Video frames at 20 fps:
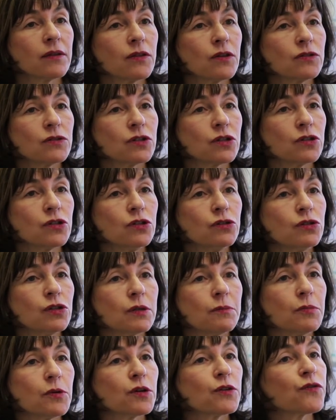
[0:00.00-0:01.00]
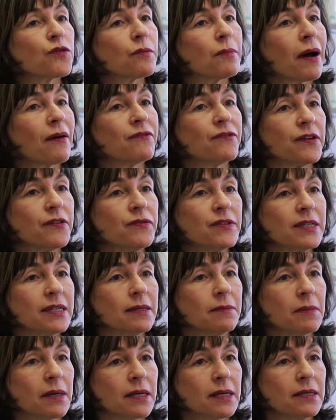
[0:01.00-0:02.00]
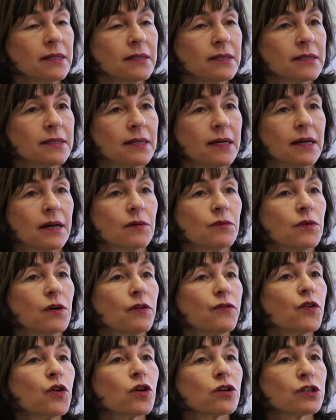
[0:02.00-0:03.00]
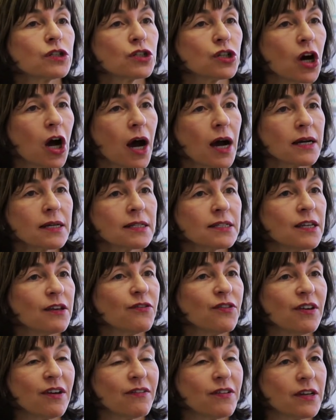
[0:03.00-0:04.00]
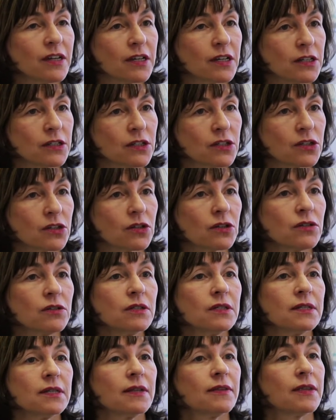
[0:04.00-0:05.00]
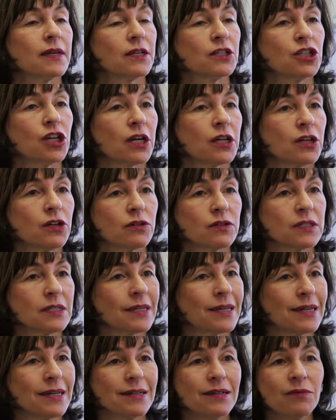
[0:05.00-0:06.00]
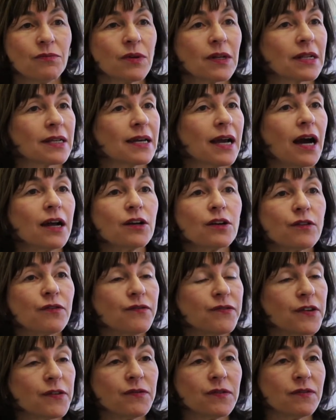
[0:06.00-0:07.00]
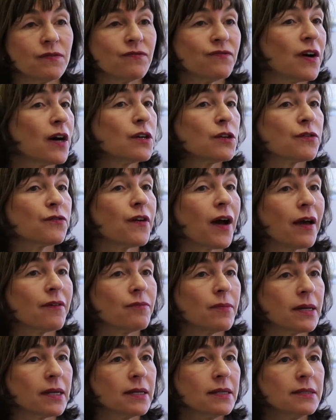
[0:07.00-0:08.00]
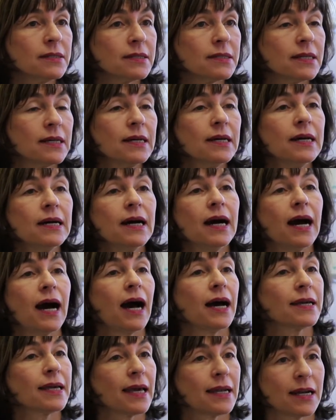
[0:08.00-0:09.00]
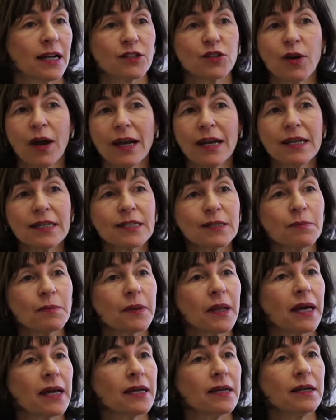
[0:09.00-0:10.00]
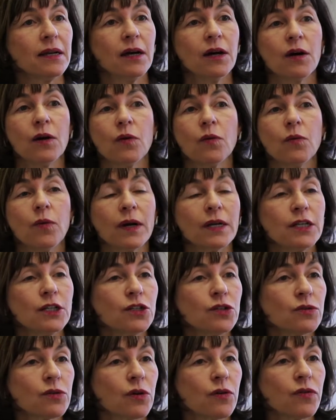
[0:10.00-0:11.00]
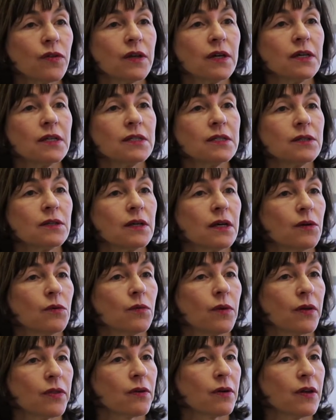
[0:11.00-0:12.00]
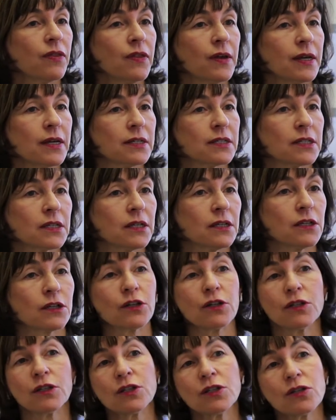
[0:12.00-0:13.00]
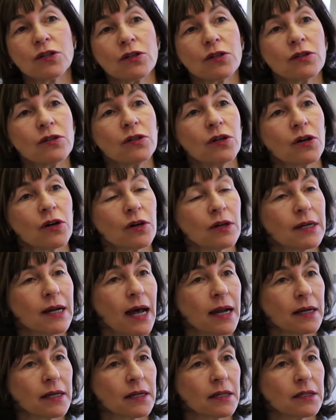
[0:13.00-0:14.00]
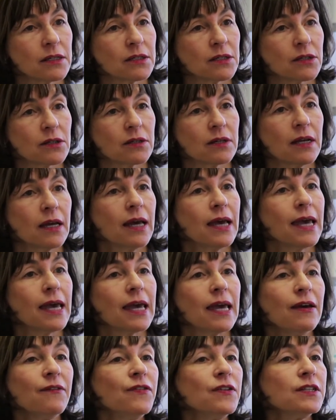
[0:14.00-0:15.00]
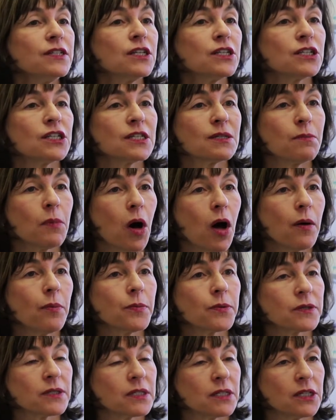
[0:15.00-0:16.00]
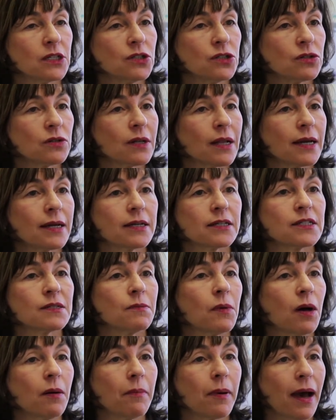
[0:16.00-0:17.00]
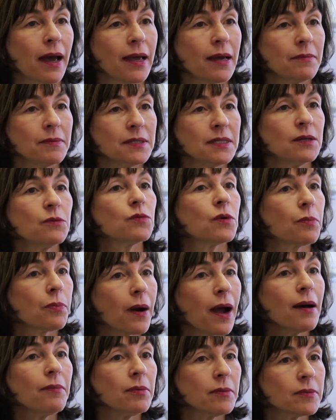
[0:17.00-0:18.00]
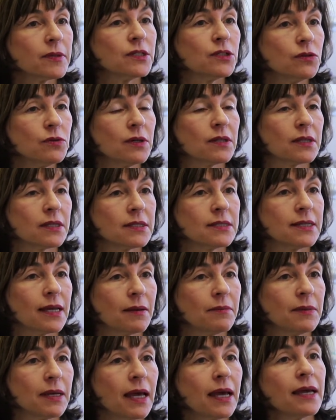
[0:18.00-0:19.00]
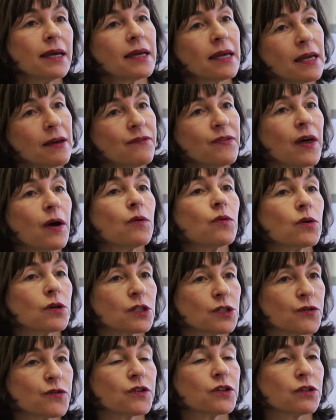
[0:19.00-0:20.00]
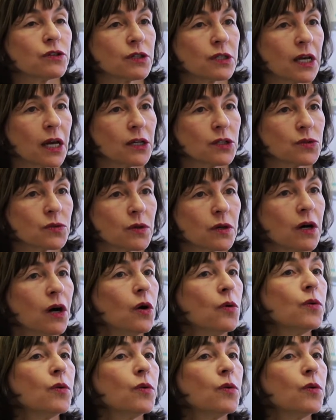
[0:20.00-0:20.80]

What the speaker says: Those are usually booked for about 15 minutes. We'll of course talk, see if you have any concerns, then check your skin, really under 5 minutes. Again, I'll try to explain what each growth is, whether I think it's a concern or not a concern. If it's a small procedure, like a small biopsy, we'll probably do it the same day if that works for your schedule.